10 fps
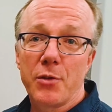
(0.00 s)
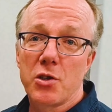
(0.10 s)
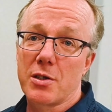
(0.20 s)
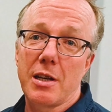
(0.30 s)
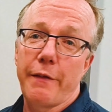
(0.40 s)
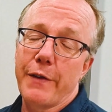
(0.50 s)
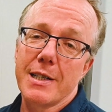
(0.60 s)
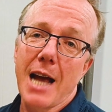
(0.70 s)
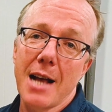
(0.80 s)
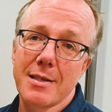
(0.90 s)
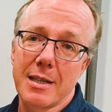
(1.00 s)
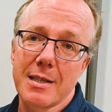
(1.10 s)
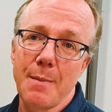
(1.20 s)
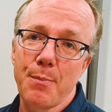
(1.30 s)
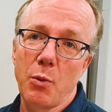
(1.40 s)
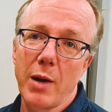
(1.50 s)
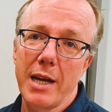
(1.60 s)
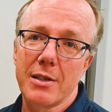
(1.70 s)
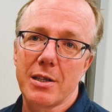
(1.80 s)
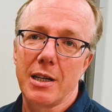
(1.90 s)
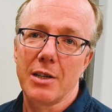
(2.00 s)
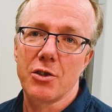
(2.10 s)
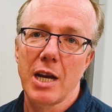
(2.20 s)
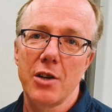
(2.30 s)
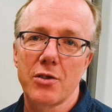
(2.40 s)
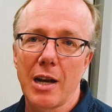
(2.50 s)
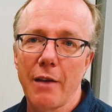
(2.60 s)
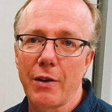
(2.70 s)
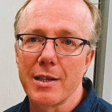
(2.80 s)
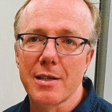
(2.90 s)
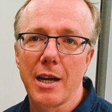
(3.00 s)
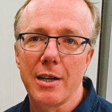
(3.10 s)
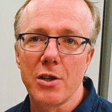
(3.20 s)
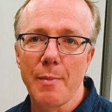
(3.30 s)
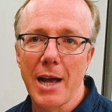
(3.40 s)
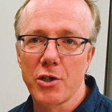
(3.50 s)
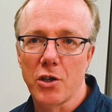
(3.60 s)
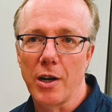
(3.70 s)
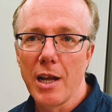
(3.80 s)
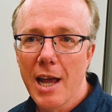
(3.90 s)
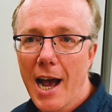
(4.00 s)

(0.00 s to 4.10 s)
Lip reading: Just a fantastic, simple way to change the level inside in your mash tun.